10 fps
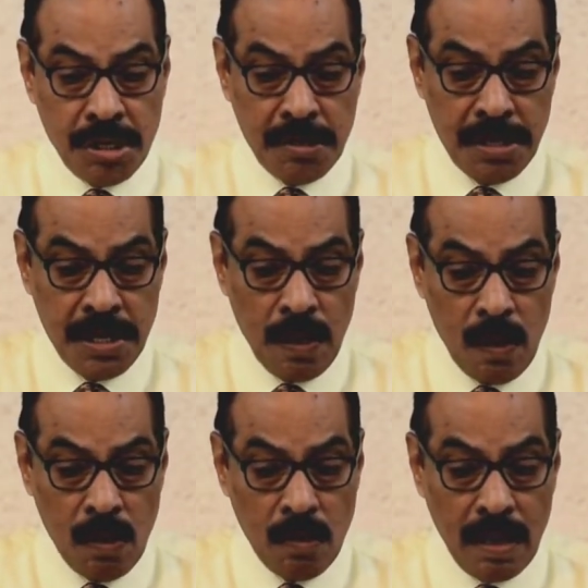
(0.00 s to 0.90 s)
should
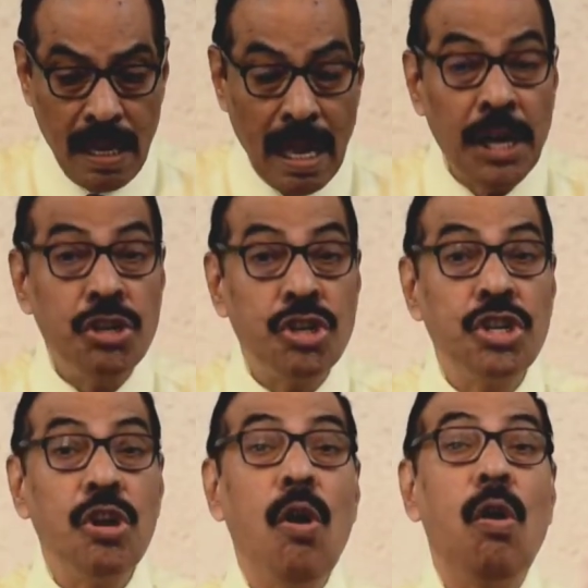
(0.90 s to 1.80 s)
know and
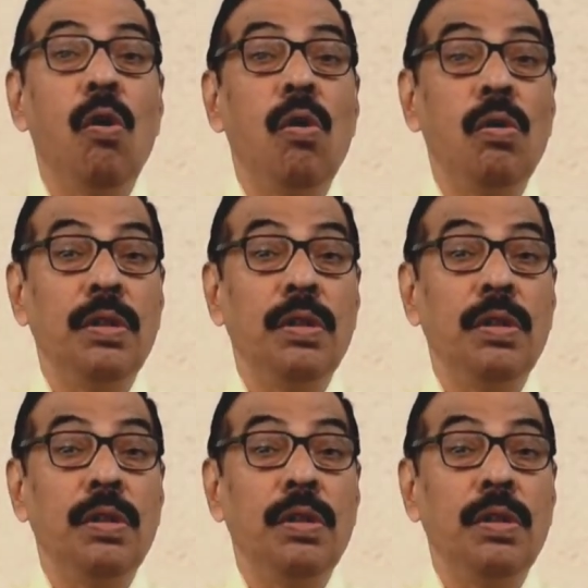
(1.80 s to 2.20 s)
show